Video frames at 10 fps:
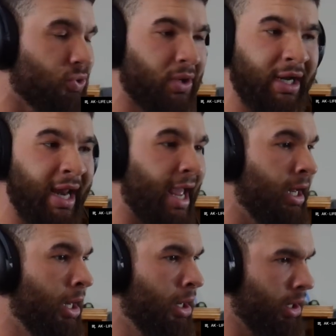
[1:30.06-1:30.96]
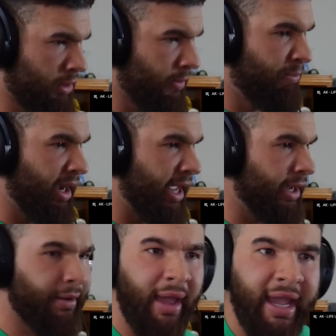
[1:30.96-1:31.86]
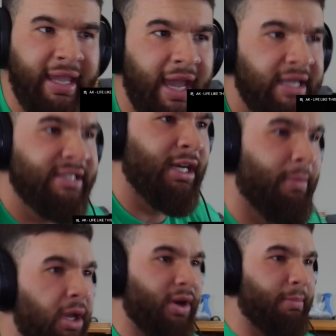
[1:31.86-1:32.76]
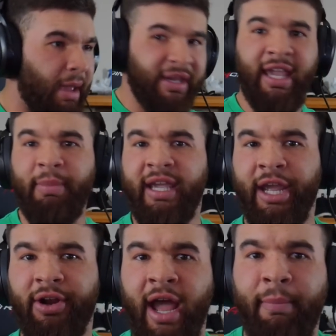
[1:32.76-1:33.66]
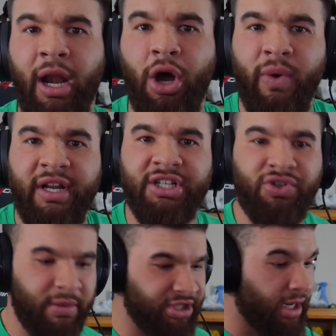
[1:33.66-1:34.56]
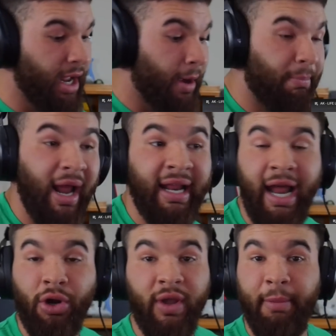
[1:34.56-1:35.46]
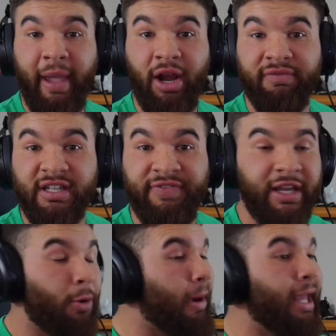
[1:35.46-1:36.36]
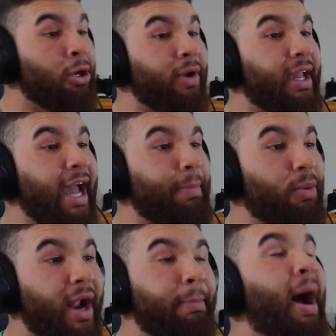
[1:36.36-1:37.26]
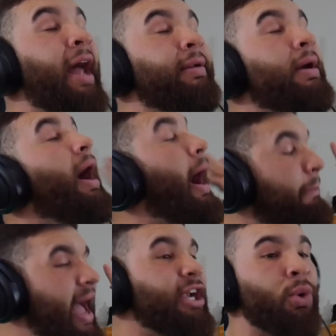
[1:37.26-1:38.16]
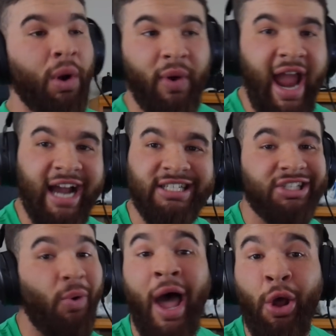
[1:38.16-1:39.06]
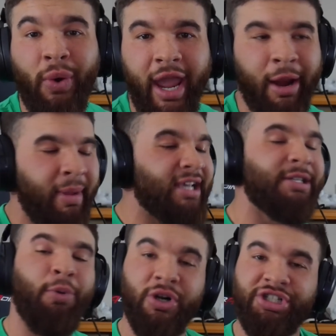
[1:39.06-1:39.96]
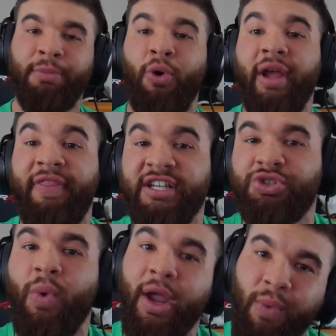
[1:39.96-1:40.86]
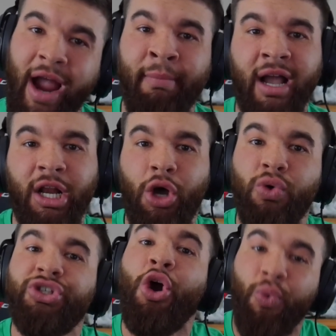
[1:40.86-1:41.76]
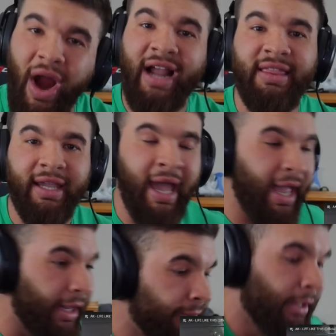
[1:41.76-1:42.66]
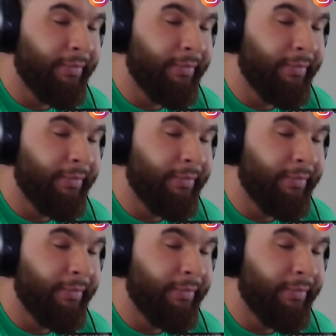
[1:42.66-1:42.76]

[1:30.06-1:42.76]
screen that. Play. AK is in the building, baby. Give me gear down below in the description. Probably not going to get paid off this video. Probably going to get copyrighted. But I'm back doing reactions, so I don't care, man. Support your boy this way. Rock my clothes. Rock the gang.